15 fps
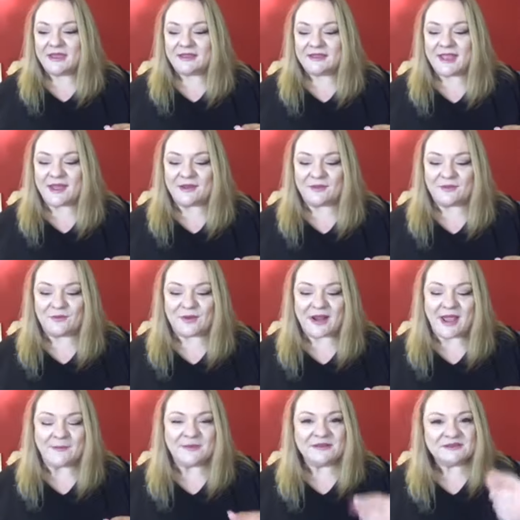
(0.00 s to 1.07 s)
Now, what
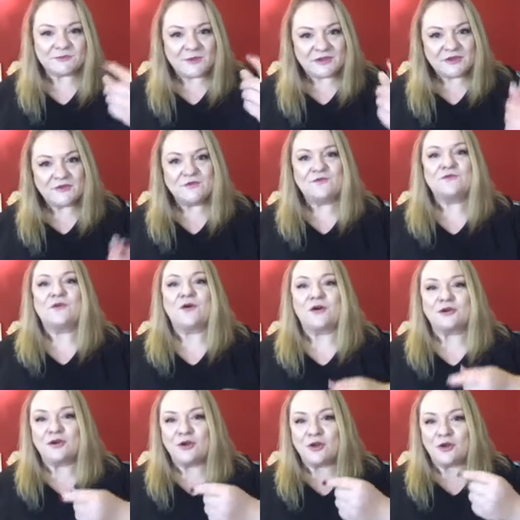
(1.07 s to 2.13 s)
happens when you've
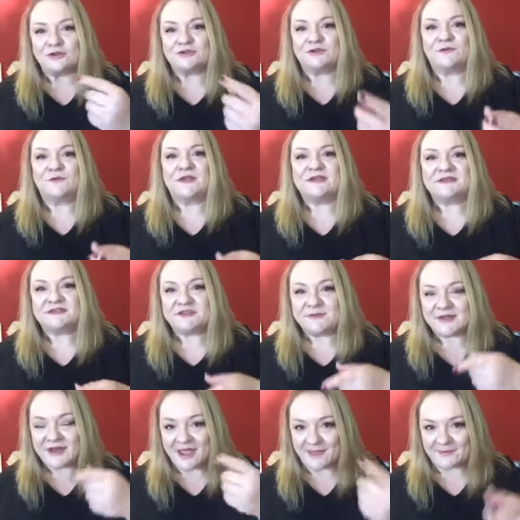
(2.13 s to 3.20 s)
got lots of
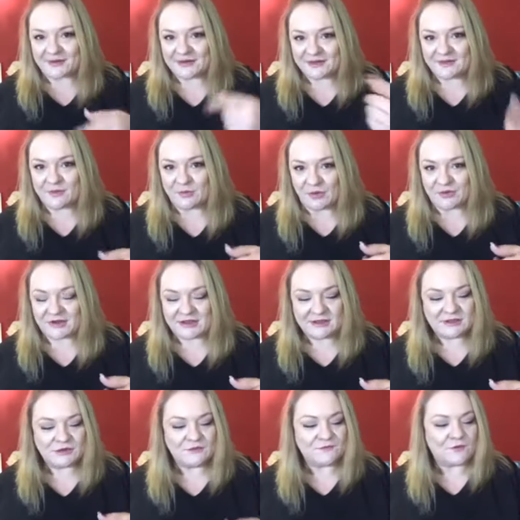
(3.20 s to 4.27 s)
histamine happening in the
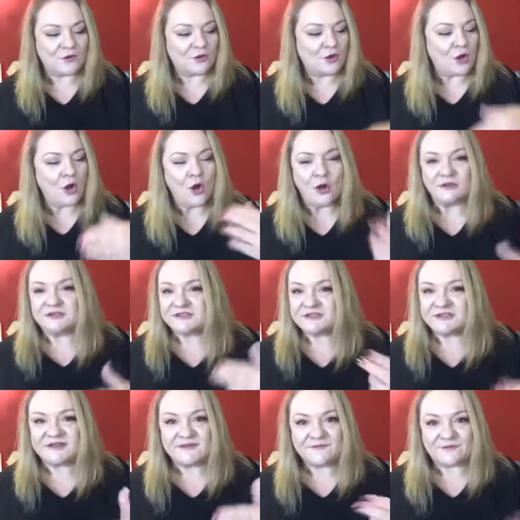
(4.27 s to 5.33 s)
body, you've got
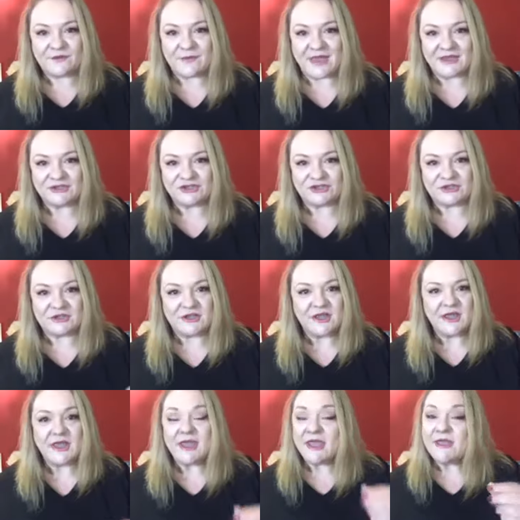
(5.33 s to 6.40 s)
constant inflammation.
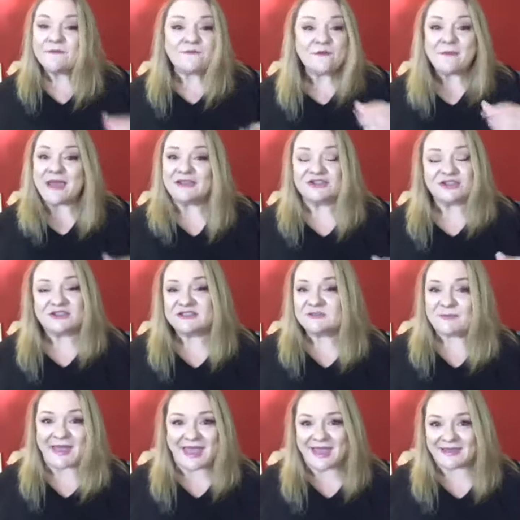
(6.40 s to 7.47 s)
Inflammation is
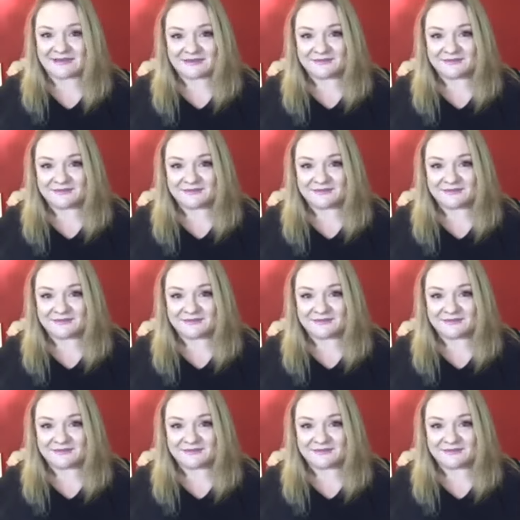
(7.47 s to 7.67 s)
bad